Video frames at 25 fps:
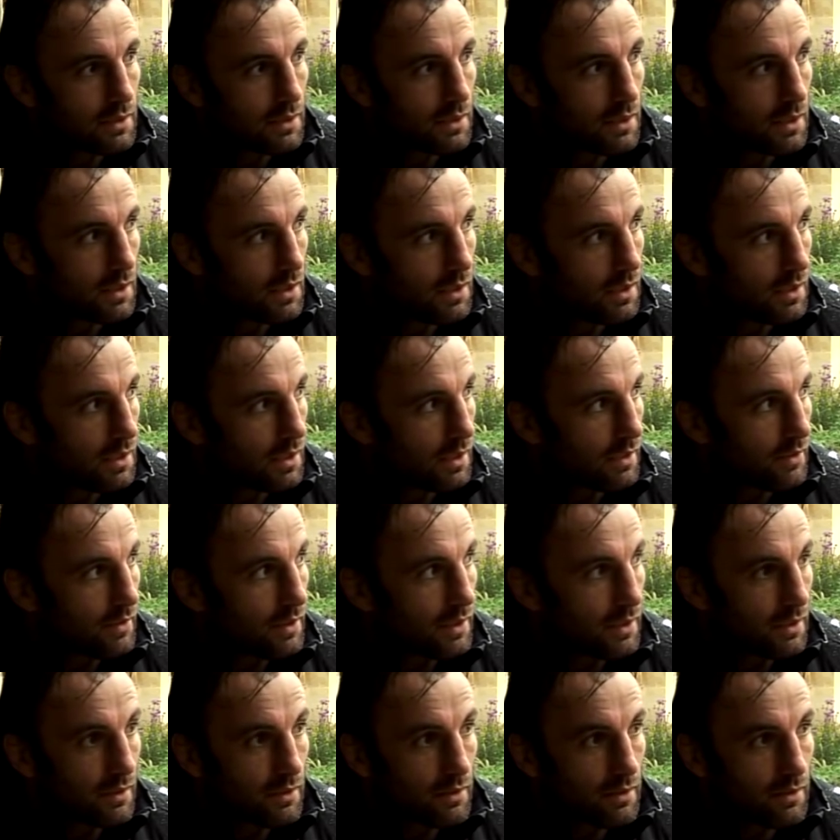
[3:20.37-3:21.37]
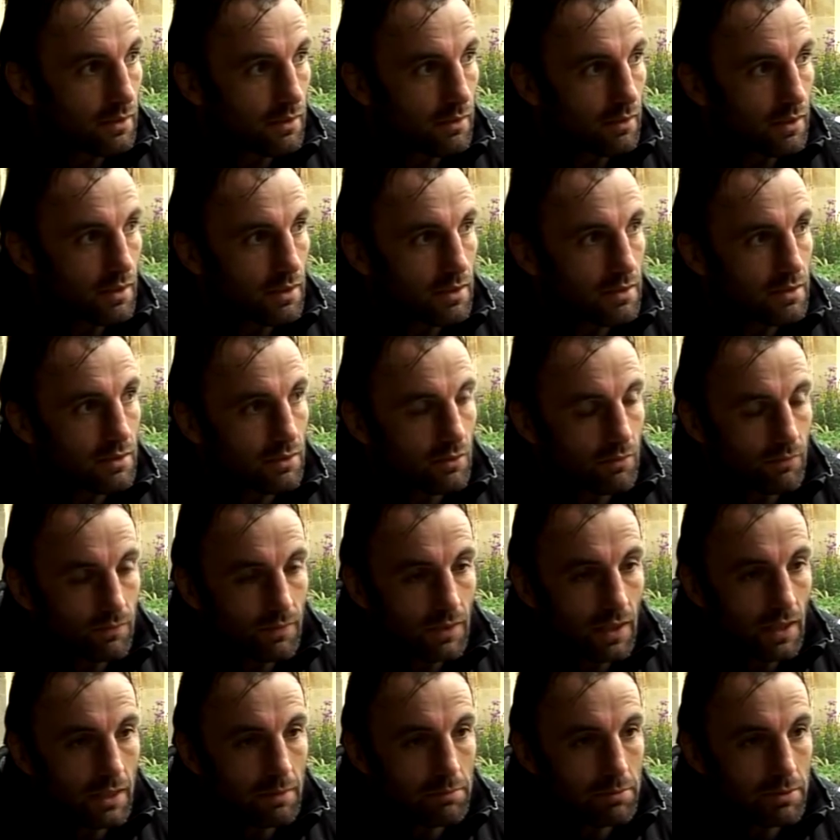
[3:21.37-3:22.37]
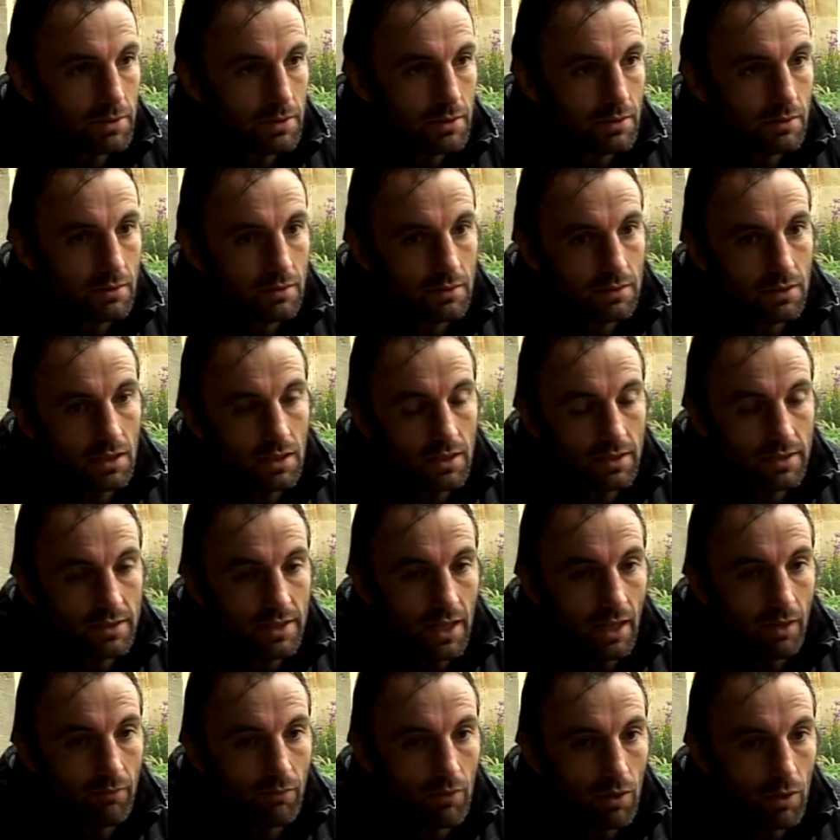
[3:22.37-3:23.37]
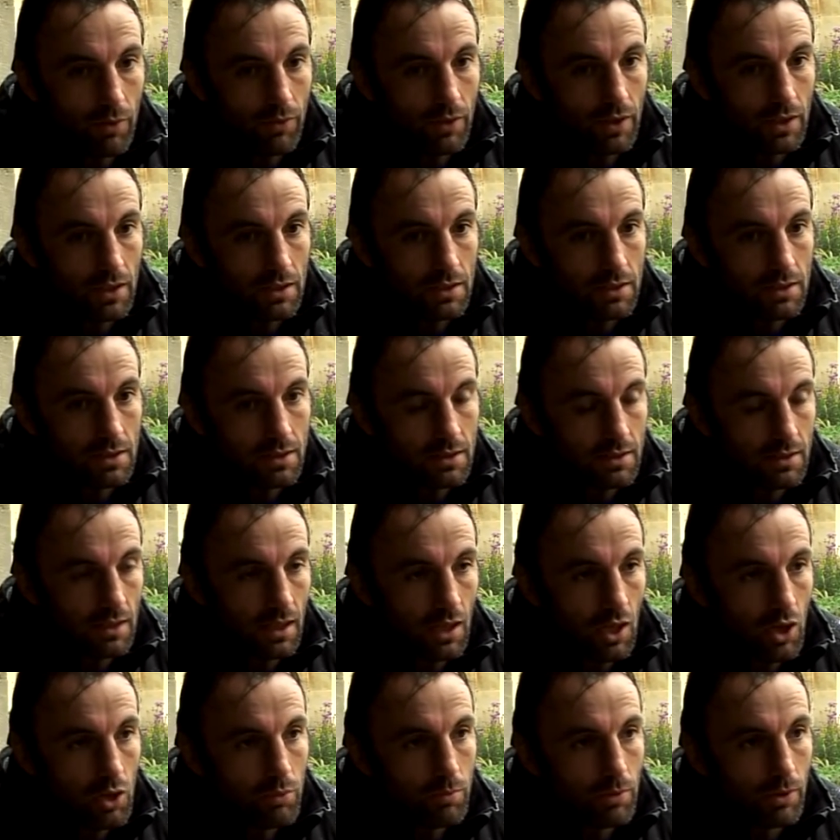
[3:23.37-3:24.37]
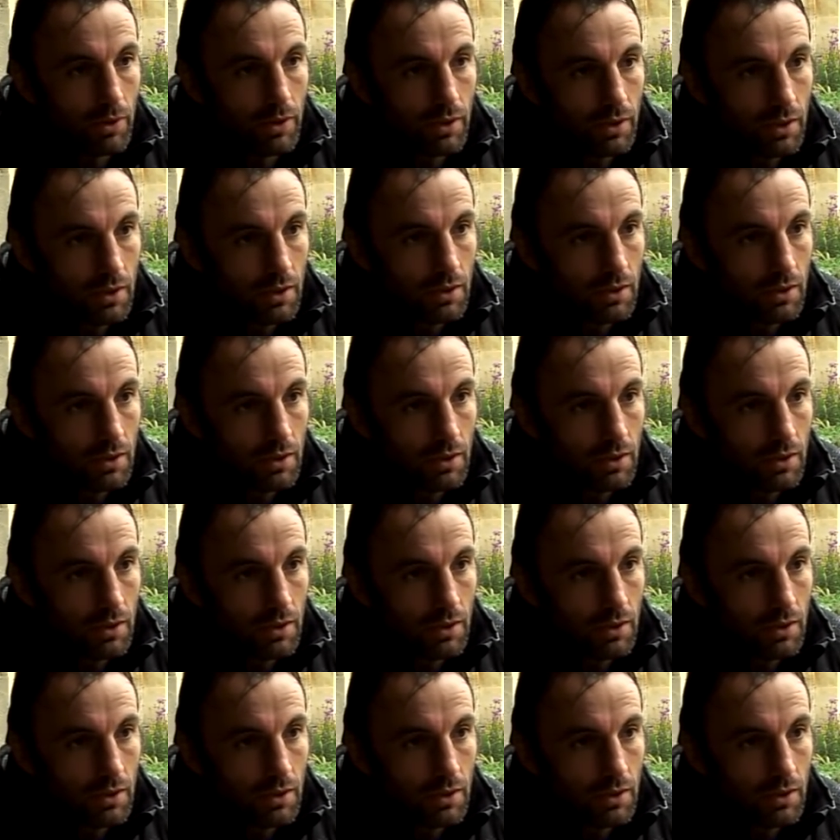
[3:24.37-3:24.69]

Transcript: uh, and I think it, it sort of keeps, certainly the second row, I think it's, it's still open.